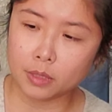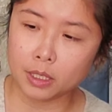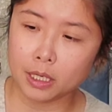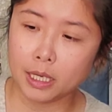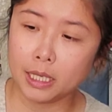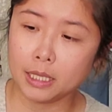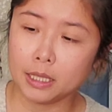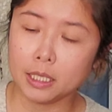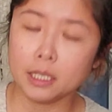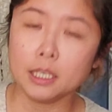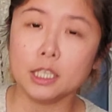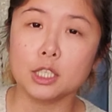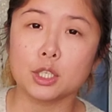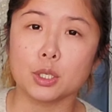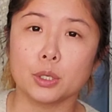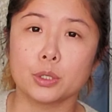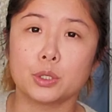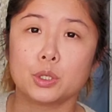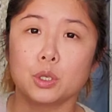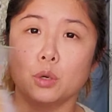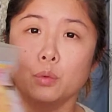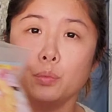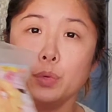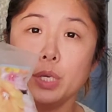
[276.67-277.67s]
then it's
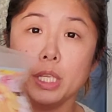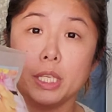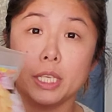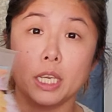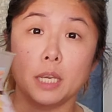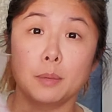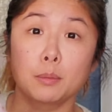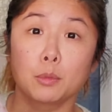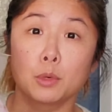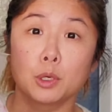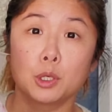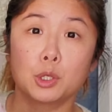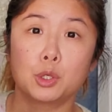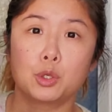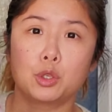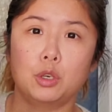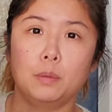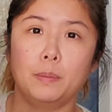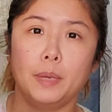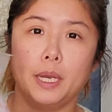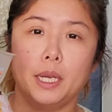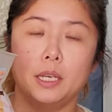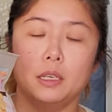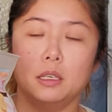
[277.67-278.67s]
also retain
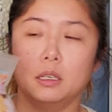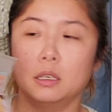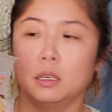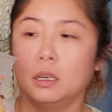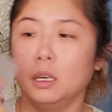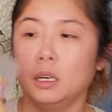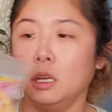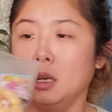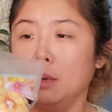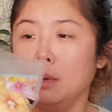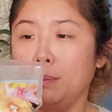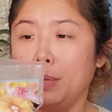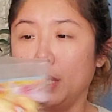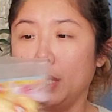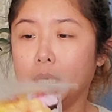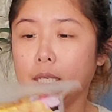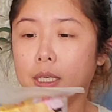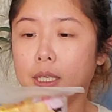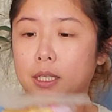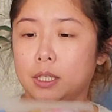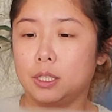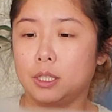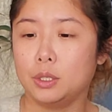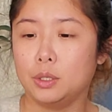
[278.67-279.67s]
moisture better
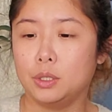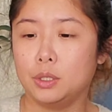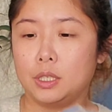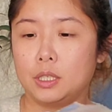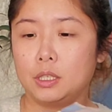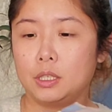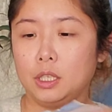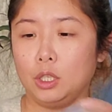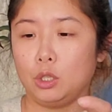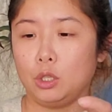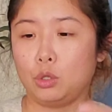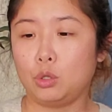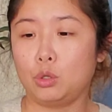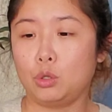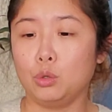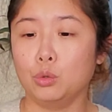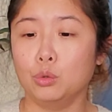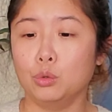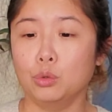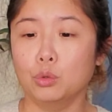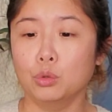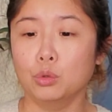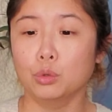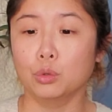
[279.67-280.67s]
because the seed
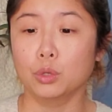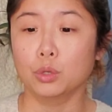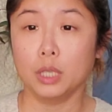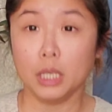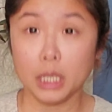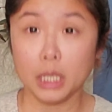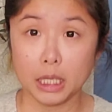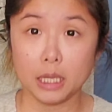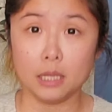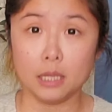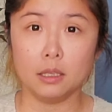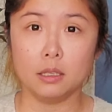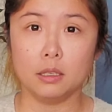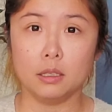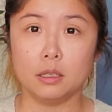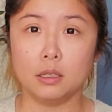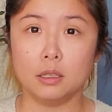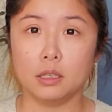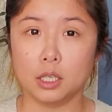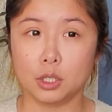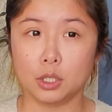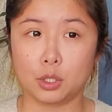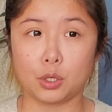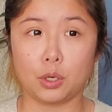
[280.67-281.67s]
do need
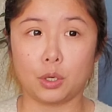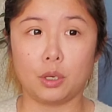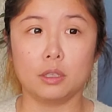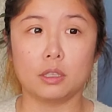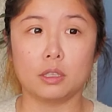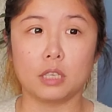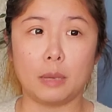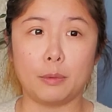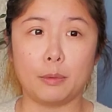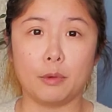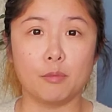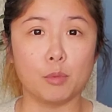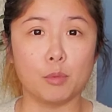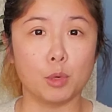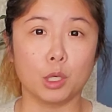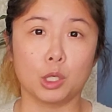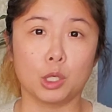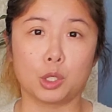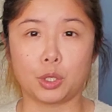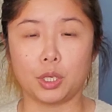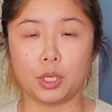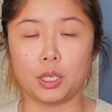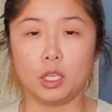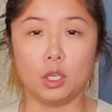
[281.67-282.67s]
a certain type of
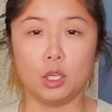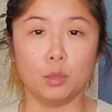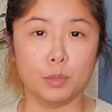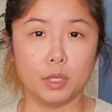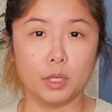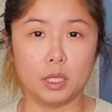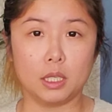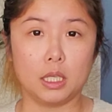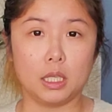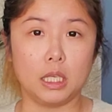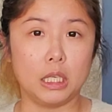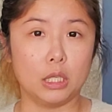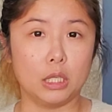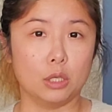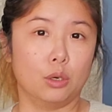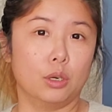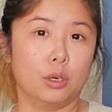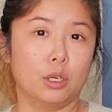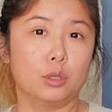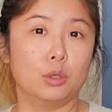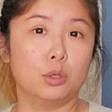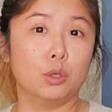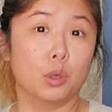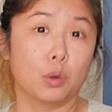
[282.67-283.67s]
moisture and humidity in
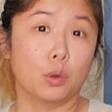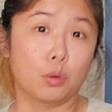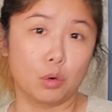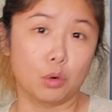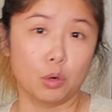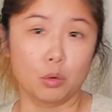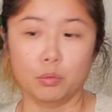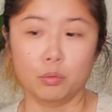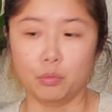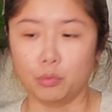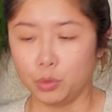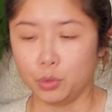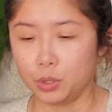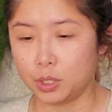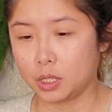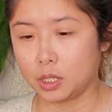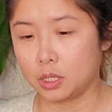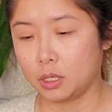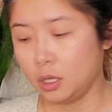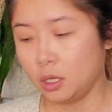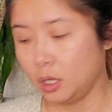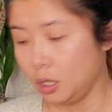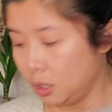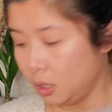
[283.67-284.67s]
order to grow
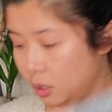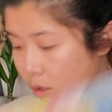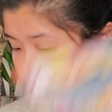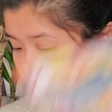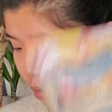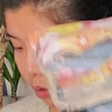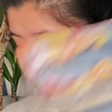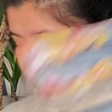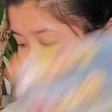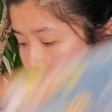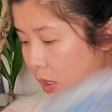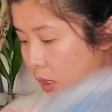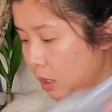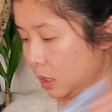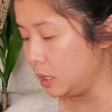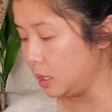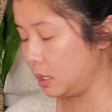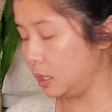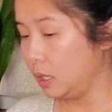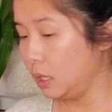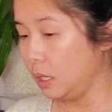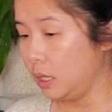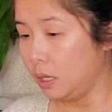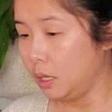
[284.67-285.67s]
roots. So this,
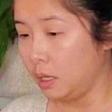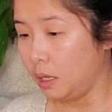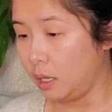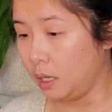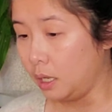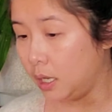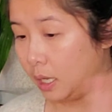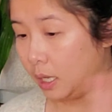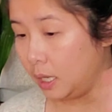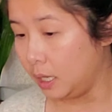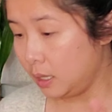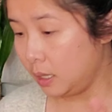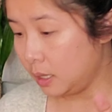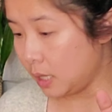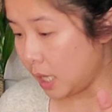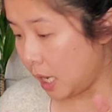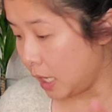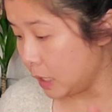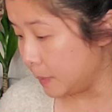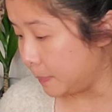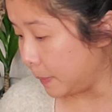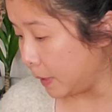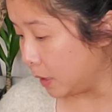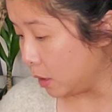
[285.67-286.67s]
and
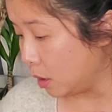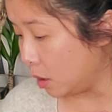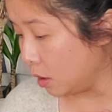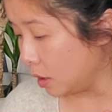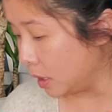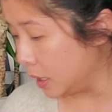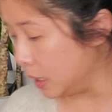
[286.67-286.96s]
last but not